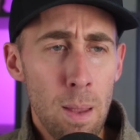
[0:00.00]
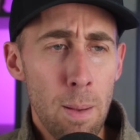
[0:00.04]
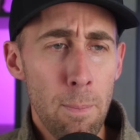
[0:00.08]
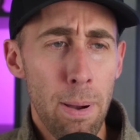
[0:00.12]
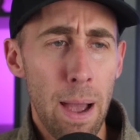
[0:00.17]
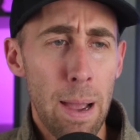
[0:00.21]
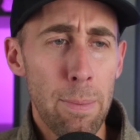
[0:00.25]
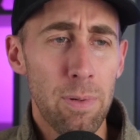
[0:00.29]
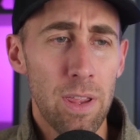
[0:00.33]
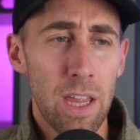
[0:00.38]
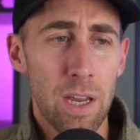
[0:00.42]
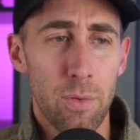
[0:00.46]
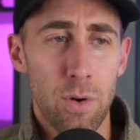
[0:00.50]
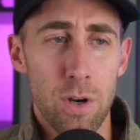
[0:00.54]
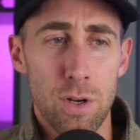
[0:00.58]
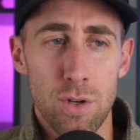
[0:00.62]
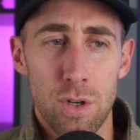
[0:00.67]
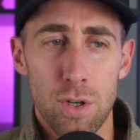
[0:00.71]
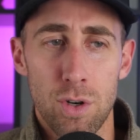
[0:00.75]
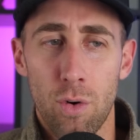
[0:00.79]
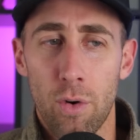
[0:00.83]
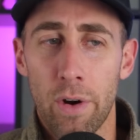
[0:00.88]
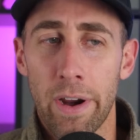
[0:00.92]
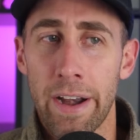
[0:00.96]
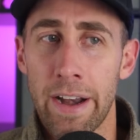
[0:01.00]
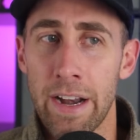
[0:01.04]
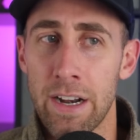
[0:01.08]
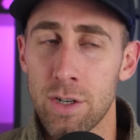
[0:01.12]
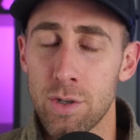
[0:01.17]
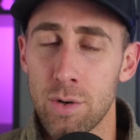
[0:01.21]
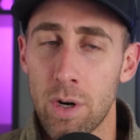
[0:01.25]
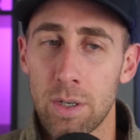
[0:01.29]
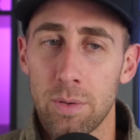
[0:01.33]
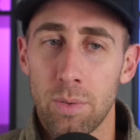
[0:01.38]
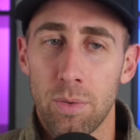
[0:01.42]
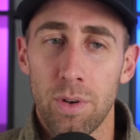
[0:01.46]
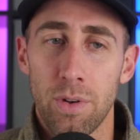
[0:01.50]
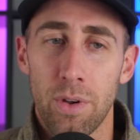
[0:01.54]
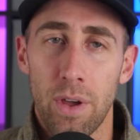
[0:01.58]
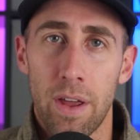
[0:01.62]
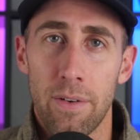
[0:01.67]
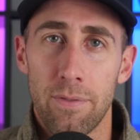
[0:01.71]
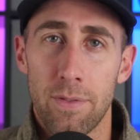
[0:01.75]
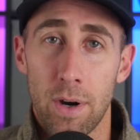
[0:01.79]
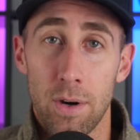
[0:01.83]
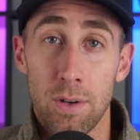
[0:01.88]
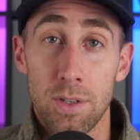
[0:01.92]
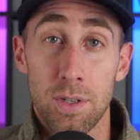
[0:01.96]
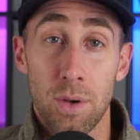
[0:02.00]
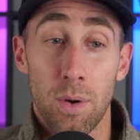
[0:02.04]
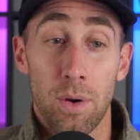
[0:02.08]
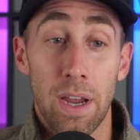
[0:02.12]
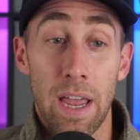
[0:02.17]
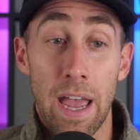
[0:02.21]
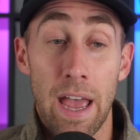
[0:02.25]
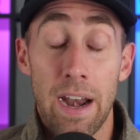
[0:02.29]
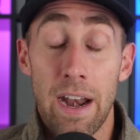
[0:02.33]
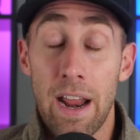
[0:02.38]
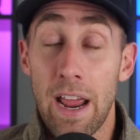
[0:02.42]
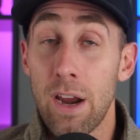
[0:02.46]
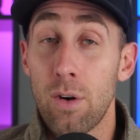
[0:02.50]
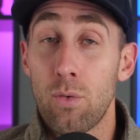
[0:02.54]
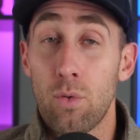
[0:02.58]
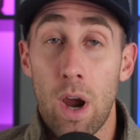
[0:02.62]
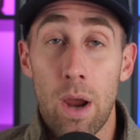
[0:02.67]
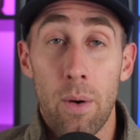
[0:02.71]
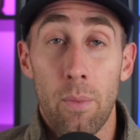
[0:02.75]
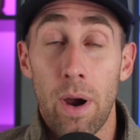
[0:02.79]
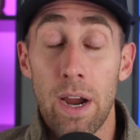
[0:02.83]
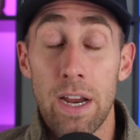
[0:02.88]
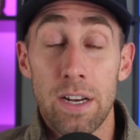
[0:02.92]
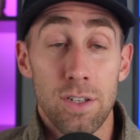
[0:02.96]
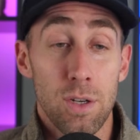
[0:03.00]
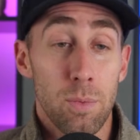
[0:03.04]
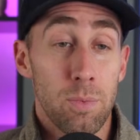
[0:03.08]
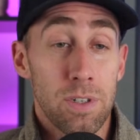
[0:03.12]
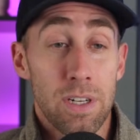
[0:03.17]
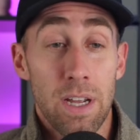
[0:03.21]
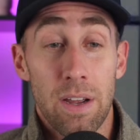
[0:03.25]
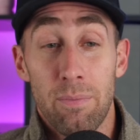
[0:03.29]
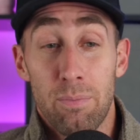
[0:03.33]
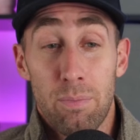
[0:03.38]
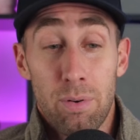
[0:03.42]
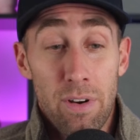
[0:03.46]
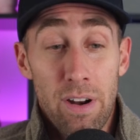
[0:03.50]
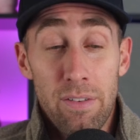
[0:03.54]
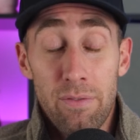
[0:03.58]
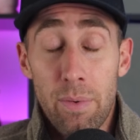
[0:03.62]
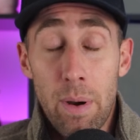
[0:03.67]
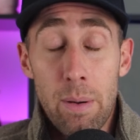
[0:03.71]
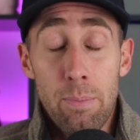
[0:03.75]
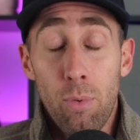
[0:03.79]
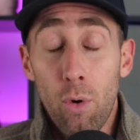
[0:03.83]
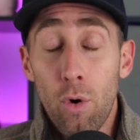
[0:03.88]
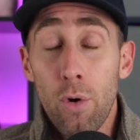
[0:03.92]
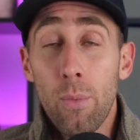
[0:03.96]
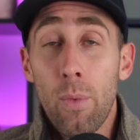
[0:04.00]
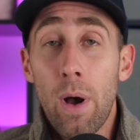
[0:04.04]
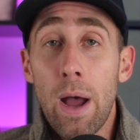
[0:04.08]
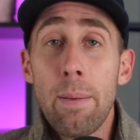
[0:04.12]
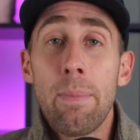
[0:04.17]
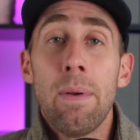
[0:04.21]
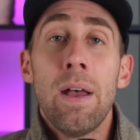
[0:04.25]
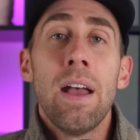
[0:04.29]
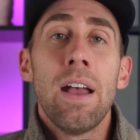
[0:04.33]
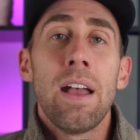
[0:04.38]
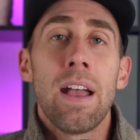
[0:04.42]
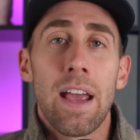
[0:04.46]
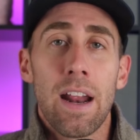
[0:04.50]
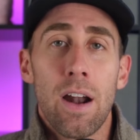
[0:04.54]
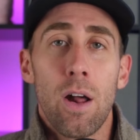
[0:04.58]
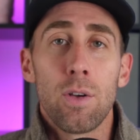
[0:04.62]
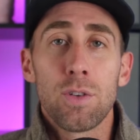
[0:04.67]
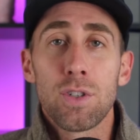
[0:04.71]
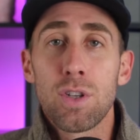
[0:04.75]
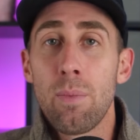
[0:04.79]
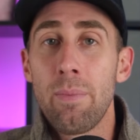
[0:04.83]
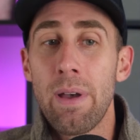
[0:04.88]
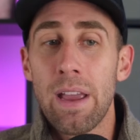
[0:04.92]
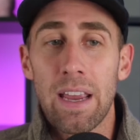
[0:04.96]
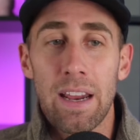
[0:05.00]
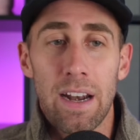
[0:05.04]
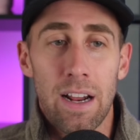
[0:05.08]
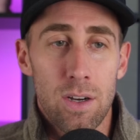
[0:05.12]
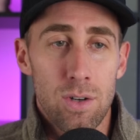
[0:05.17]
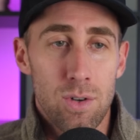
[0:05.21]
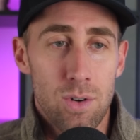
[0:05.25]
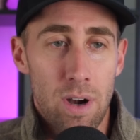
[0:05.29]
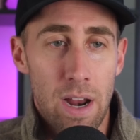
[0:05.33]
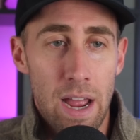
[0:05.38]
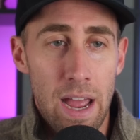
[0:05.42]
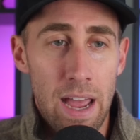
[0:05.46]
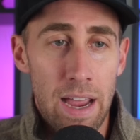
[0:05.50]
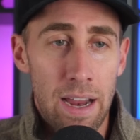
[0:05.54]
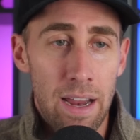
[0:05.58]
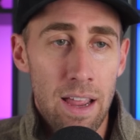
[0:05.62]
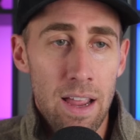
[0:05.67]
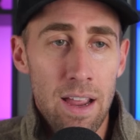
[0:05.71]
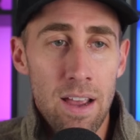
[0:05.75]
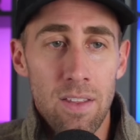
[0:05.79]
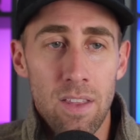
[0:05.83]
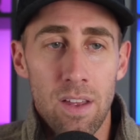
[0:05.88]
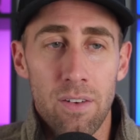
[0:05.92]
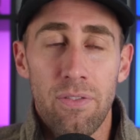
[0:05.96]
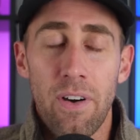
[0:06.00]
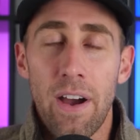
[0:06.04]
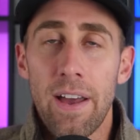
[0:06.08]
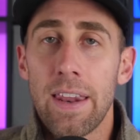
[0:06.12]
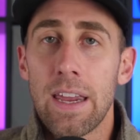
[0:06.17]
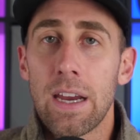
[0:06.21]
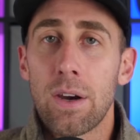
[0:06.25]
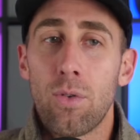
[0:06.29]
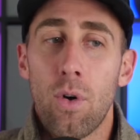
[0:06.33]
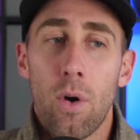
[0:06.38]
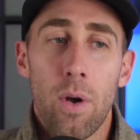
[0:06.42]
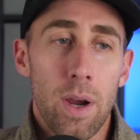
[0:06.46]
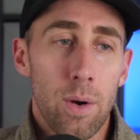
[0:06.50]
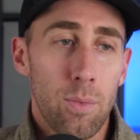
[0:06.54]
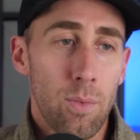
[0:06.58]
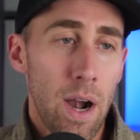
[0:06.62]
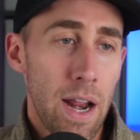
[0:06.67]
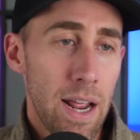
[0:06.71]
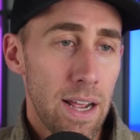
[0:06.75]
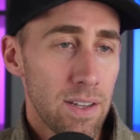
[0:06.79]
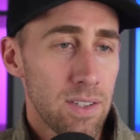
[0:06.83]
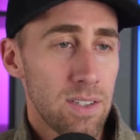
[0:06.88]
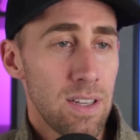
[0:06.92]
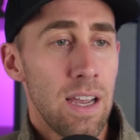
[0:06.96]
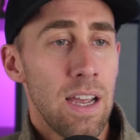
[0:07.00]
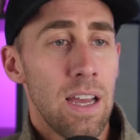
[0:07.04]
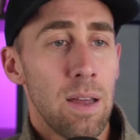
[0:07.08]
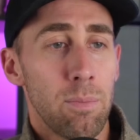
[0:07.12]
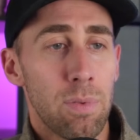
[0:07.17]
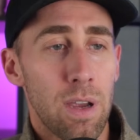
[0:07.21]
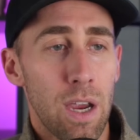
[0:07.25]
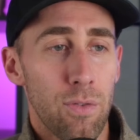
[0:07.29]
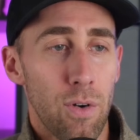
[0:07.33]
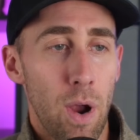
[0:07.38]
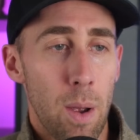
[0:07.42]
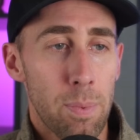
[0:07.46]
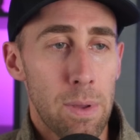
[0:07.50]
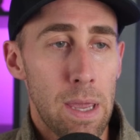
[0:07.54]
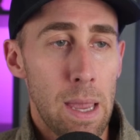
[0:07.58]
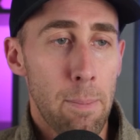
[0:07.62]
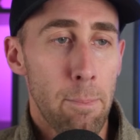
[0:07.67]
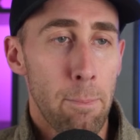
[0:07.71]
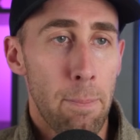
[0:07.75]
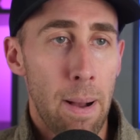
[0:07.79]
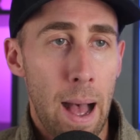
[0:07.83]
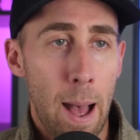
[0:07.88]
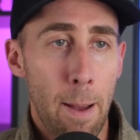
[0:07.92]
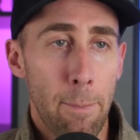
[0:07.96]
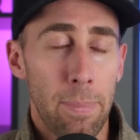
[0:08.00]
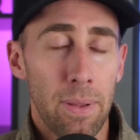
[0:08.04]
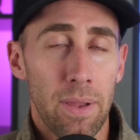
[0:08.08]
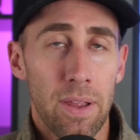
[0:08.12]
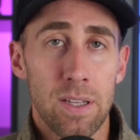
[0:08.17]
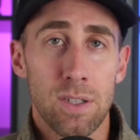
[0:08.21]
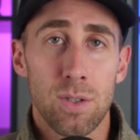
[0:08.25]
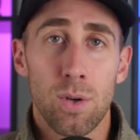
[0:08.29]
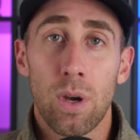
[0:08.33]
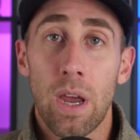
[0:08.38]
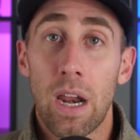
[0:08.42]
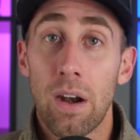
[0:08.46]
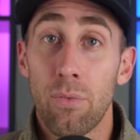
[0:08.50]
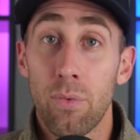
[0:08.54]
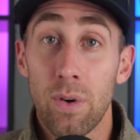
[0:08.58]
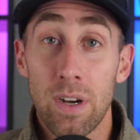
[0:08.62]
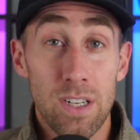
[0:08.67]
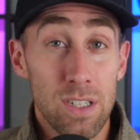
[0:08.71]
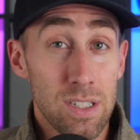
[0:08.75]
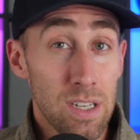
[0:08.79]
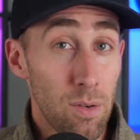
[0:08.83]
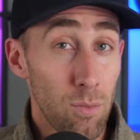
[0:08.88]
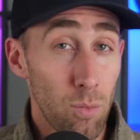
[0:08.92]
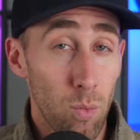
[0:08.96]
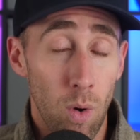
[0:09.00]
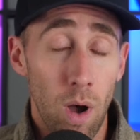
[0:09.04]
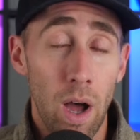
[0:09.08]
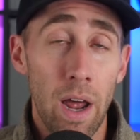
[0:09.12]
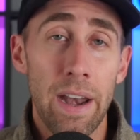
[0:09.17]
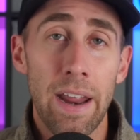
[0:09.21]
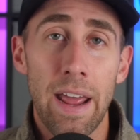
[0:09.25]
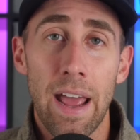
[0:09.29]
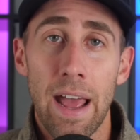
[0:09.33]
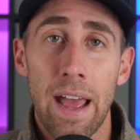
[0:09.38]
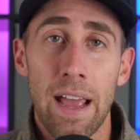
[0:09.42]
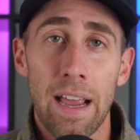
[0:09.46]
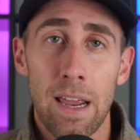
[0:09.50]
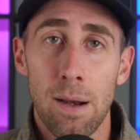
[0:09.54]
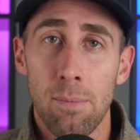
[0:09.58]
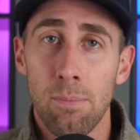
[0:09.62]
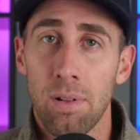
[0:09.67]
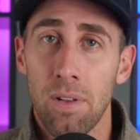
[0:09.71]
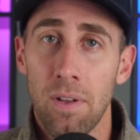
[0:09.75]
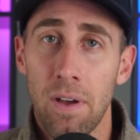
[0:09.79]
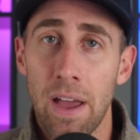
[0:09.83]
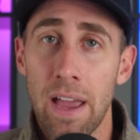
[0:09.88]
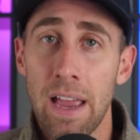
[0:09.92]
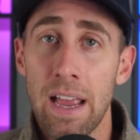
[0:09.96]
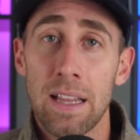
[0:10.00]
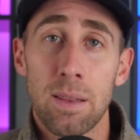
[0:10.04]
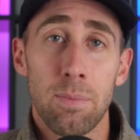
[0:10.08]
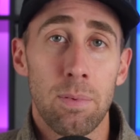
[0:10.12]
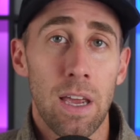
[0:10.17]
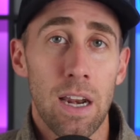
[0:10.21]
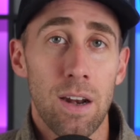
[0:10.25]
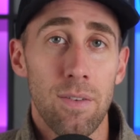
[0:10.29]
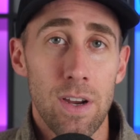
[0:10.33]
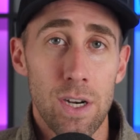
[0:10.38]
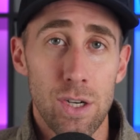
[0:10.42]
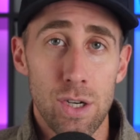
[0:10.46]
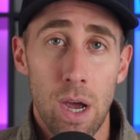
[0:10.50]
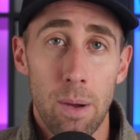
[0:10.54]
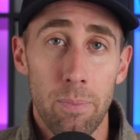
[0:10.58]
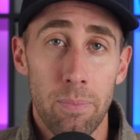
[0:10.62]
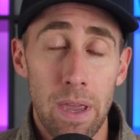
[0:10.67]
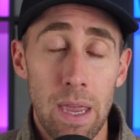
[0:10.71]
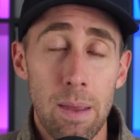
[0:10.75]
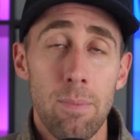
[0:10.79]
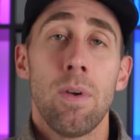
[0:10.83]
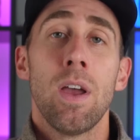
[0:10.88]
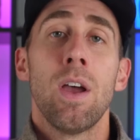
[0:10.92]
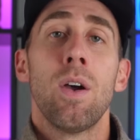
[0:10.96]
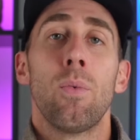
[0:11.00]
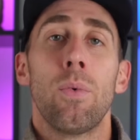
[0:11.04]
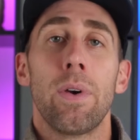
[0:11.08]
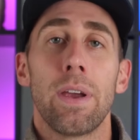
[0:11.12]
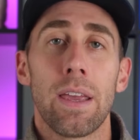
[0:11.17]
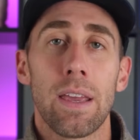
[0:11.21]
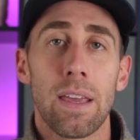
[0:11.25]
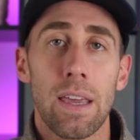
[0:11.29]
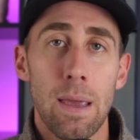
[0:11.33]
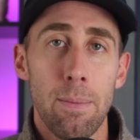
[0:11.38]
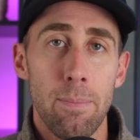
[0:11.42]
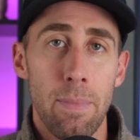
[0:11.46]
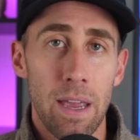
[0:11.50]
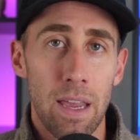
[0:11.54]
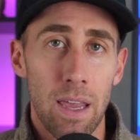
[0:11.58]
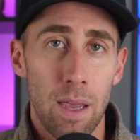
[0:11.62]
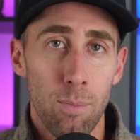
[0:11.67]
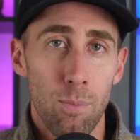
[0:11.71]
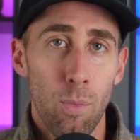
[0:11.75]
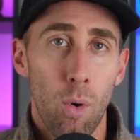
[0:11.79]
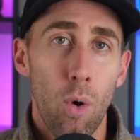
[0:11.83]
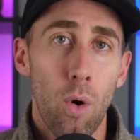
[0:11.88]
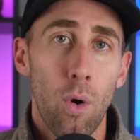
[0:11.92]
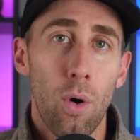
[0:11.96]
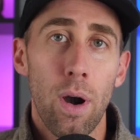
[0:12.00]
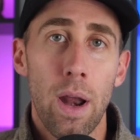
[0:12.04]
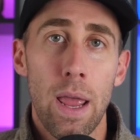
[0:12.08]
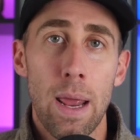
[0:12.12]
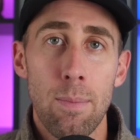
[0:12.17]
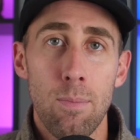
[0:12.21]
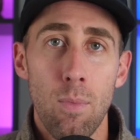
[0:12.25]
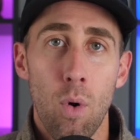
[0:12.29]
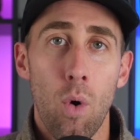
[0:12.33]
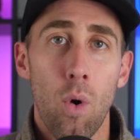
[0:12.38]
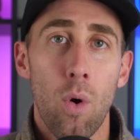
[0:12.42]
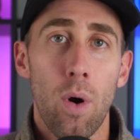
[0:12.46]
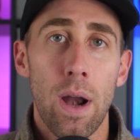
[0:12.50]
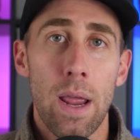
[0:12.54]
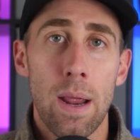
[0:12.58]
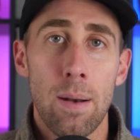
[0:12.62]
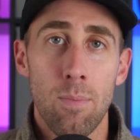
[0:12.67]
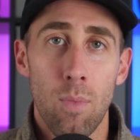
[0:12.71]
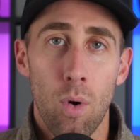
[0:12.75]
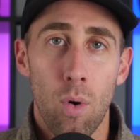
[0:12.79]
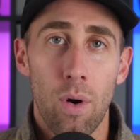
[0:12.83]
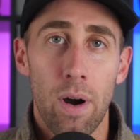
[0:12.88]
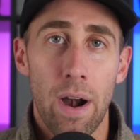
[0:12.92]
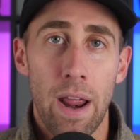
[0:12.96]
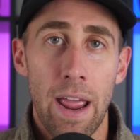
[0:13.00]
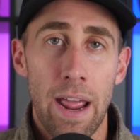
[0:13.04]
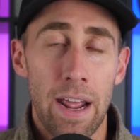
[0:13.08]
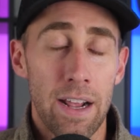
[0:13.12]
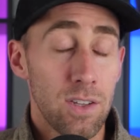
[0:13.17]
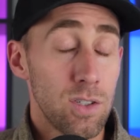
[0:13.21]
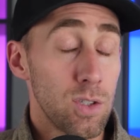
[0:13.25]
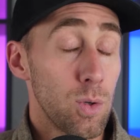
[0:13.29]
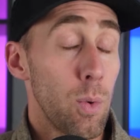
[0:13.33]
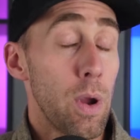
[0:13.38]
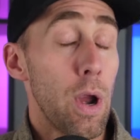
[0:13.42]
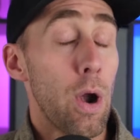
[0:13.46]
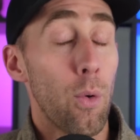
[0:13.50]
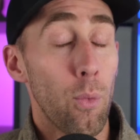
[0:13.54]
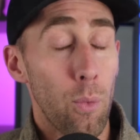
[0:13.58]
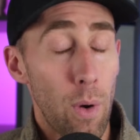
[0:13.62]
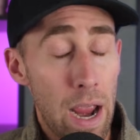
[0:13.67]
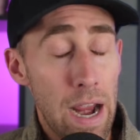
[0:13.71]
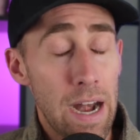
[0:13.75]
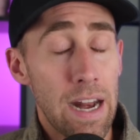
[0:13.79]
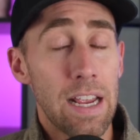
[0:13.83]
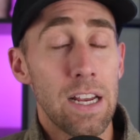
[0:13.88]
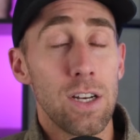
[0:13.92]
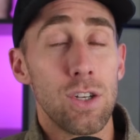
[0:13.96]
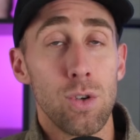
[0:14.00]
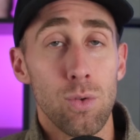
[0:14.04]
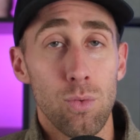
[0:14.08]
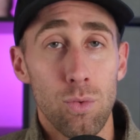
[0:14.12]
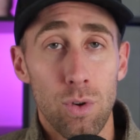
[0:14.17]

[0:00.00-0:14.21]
Populate creature controlling it indestructible until end of turn. So again, a great way to protect, prevent from board wipe and also make an extra egg. Then finally, Growing Ranks, begin for upkeep, populate. So again, if we just have one egg in play at the beginning of each upkeep, we can keep making more and more and more eggs, so we are ready to